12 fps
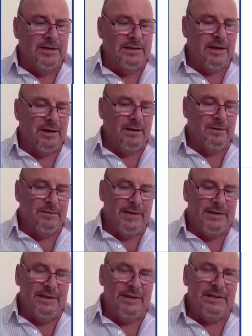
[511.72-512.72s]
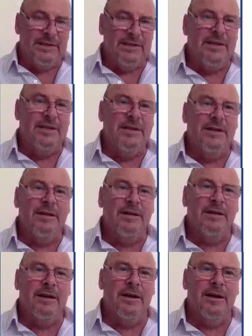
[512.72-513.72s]
So as you can see,
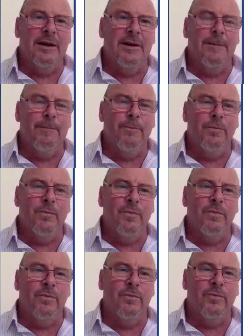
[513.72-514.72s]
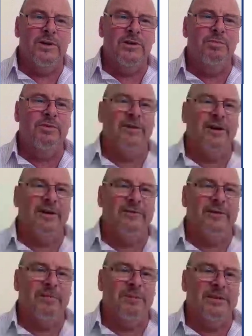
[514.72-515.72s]
we do provide a
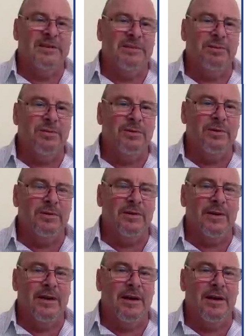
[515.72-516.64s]
fair bit of support.